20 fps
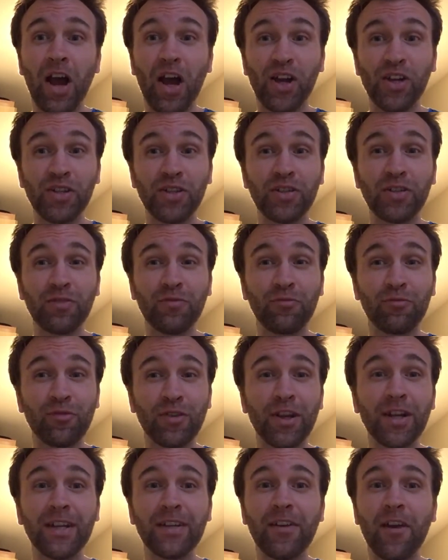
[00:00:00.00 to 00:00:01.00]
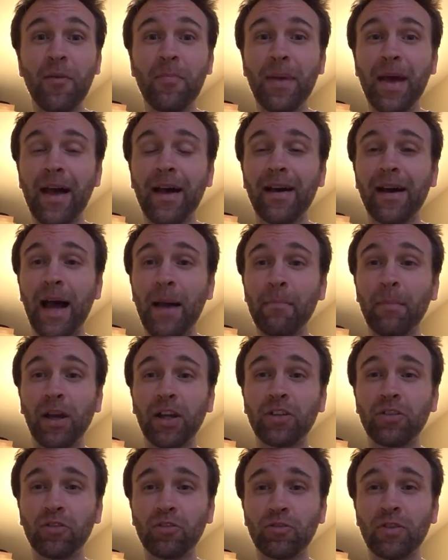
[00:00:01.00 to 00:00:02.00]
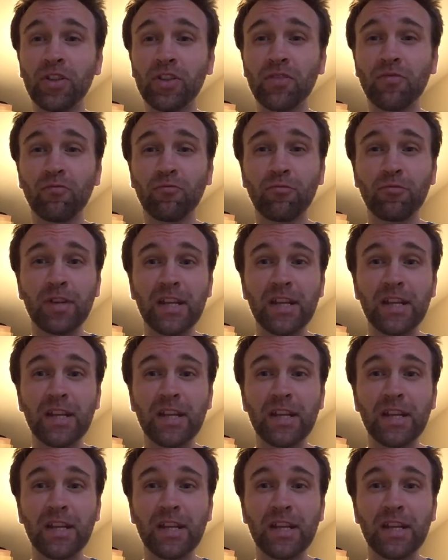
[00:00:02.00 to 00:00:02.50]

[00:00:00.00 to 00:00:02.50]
I should really know better, and my nutrition